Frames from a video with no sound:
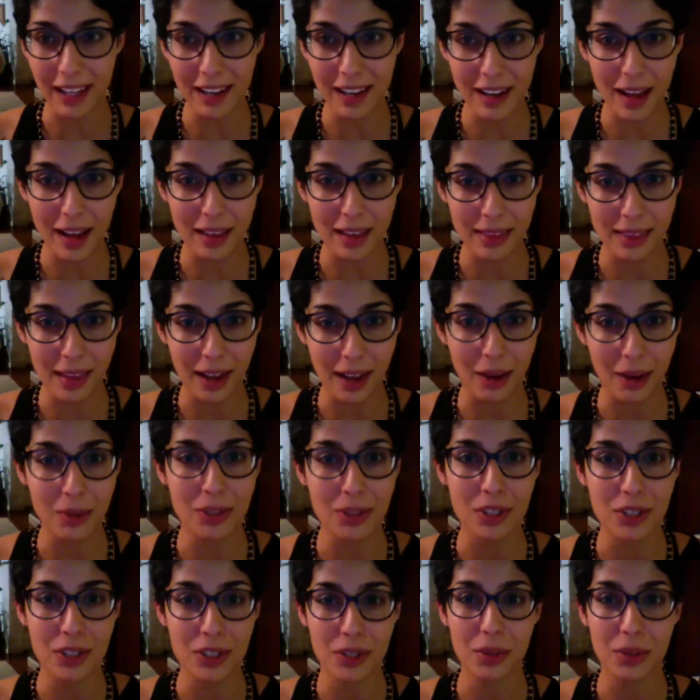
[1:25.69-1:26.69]
and I thought I would
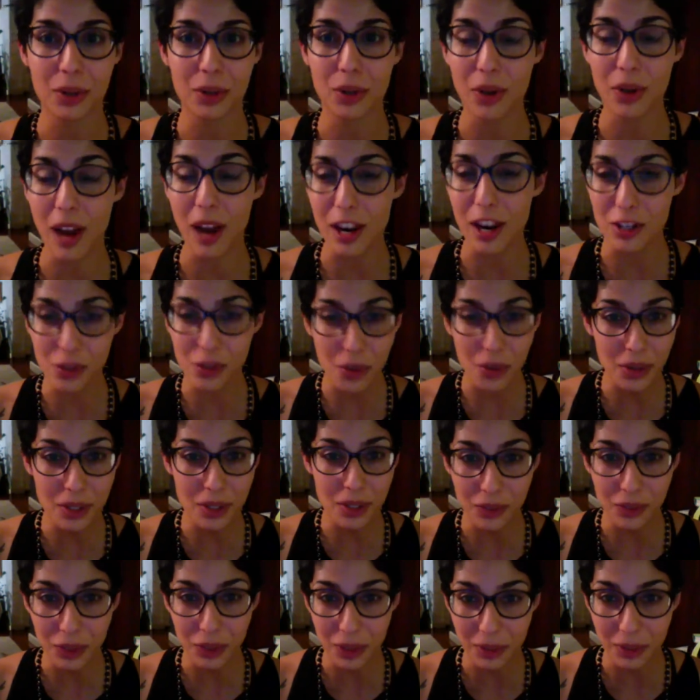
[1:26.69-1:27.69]
just do a crash course
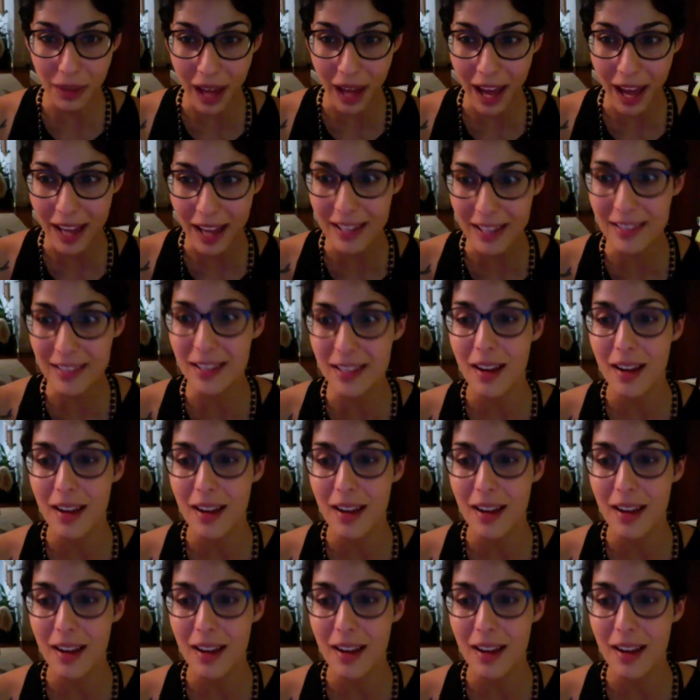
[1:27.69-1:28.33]
for you guys